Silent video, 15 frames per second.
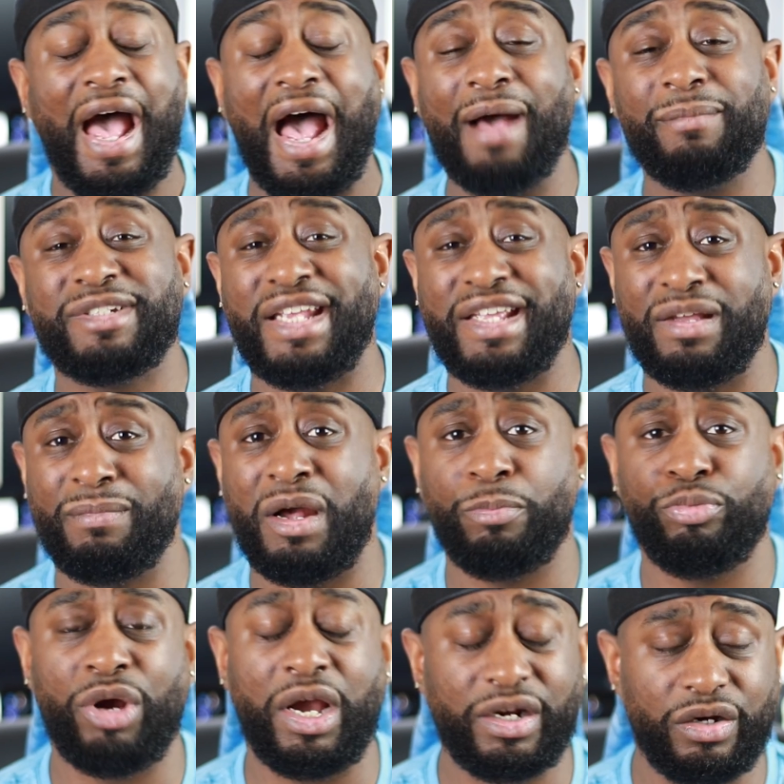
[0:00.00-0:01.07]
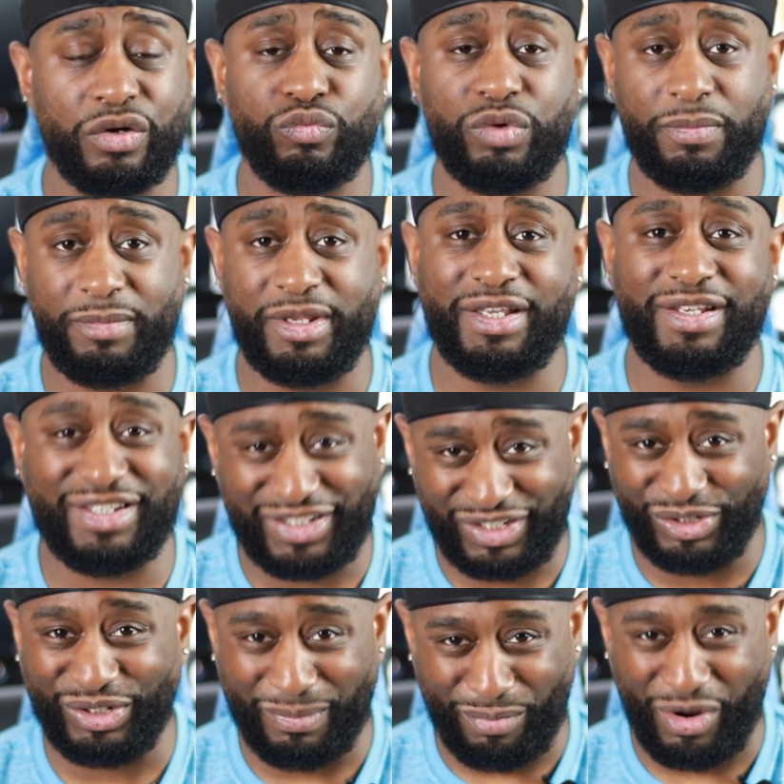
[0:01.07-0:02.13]
I'm taking my product with me
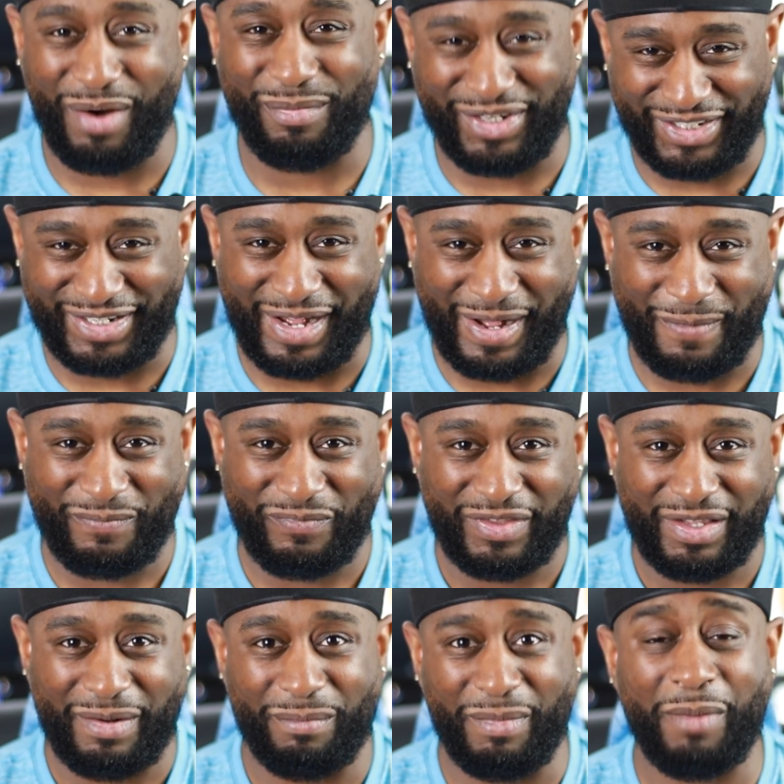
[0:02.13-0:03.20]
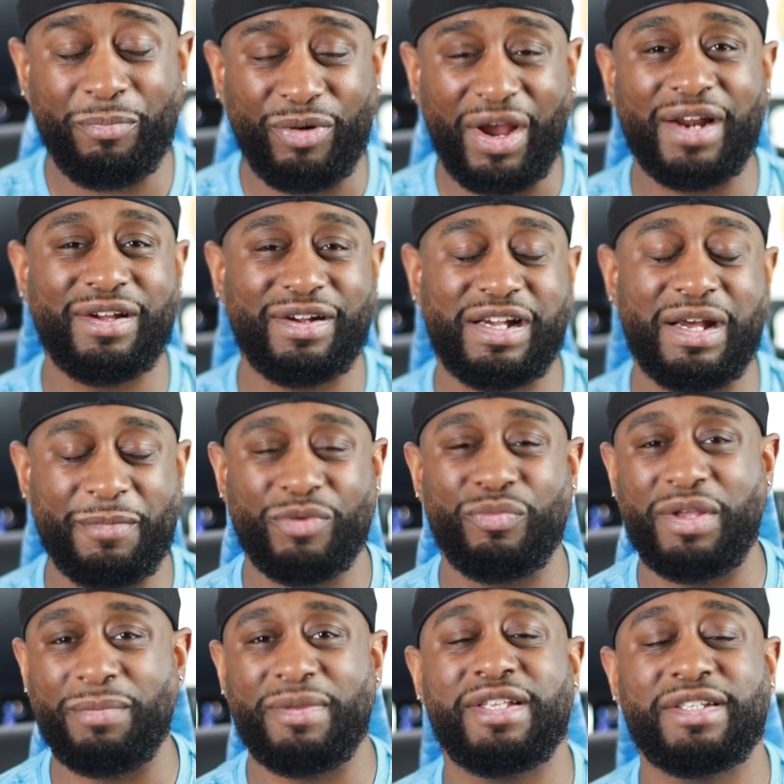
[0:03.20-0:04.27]
to the barbershop. My product coming
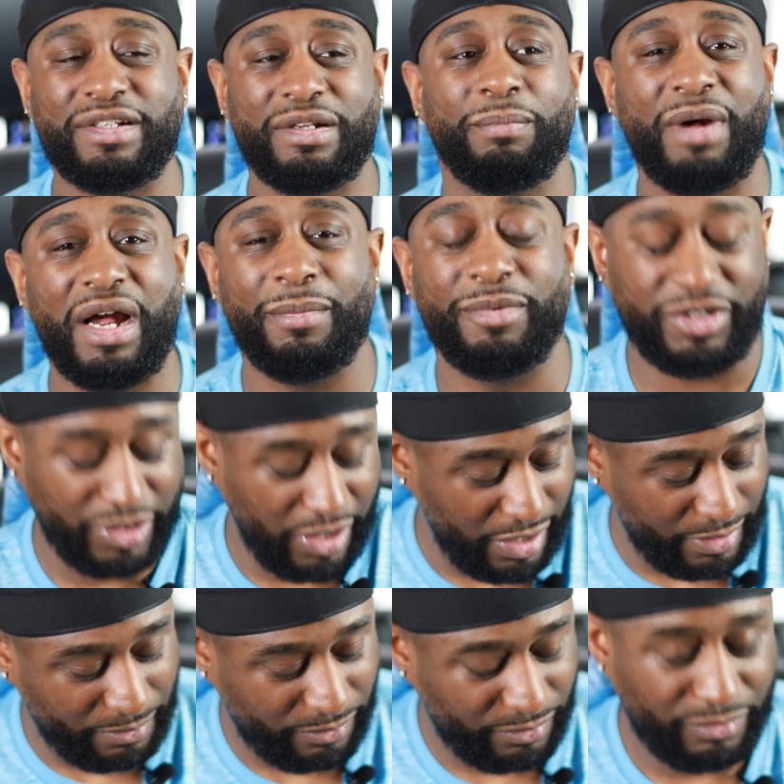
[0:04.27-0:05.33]
with me to the barbershop.